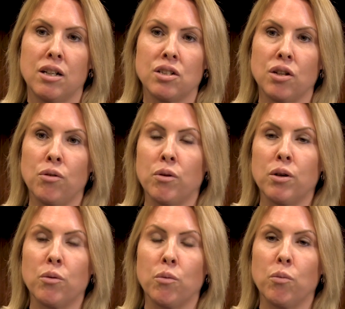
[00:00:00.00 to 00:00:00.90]

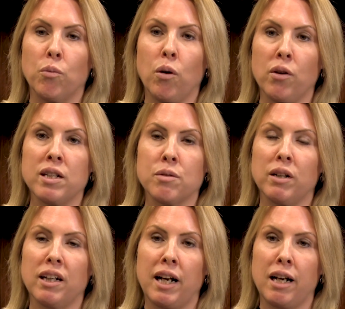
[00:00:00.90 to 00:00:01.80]
So, what this
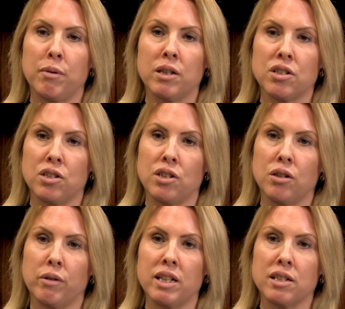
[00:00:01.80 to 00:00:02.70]
will enable us to
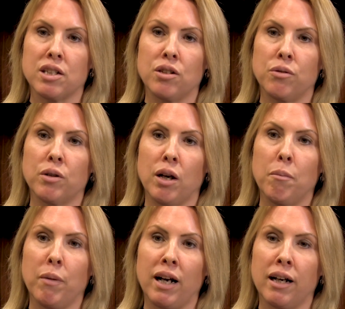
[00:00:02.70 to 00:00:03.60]
do is to
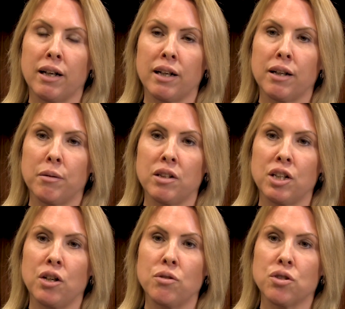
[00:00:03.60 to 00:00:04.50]
come back,
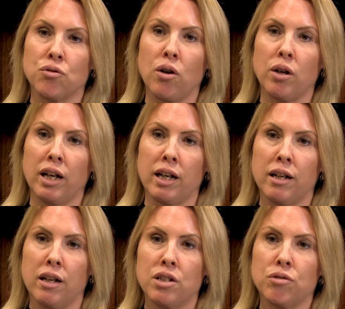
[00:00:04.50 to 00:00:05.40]
you know,
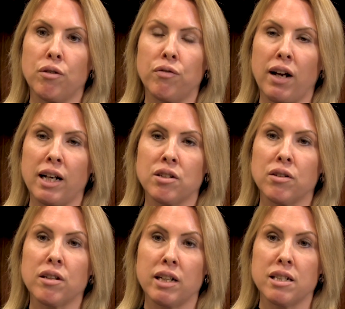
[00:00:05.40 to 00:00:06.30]
stronger to reflect
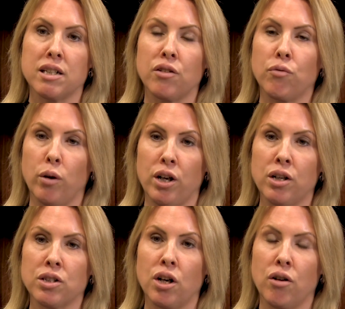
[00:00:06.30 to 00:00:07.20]
on the things that have
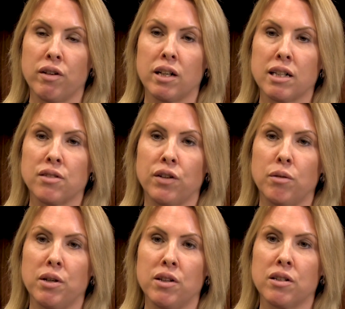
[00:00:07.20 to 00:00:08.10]
worked over the last
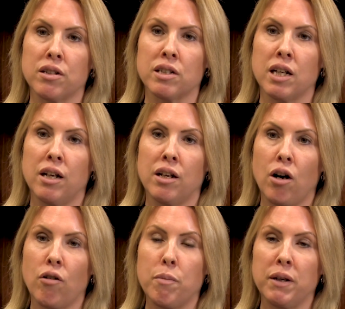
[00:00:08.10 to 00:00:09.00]
few months,
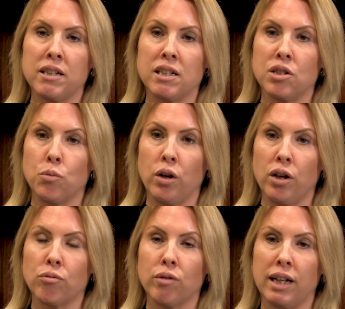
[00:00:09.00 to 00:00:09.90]
our ability to
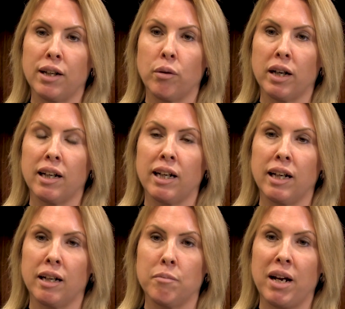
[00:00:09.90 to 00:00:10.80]
work really
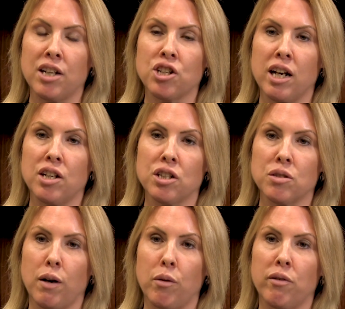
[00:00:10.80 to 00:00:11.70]
quickly and make
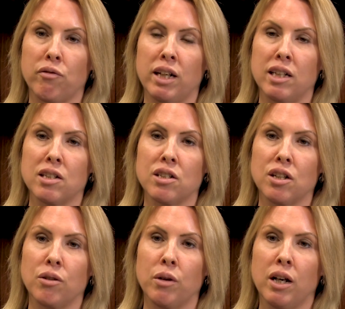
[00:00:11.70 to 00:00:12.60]
changes where we've needed
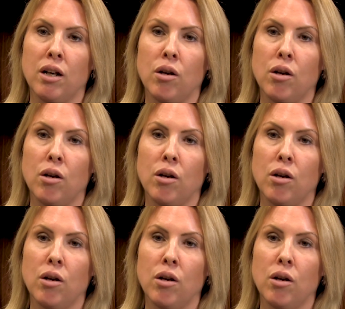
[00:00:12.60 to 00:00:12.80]
to,